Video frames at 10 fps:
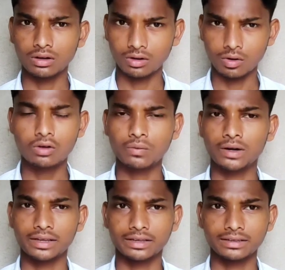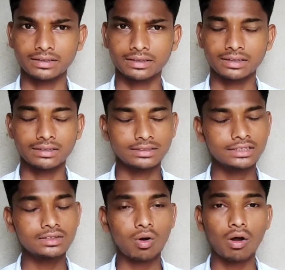don't worry,
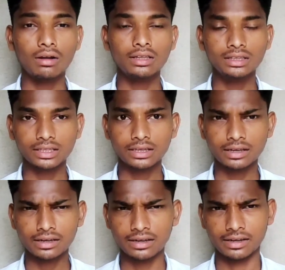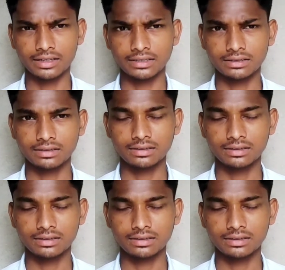just only think in English.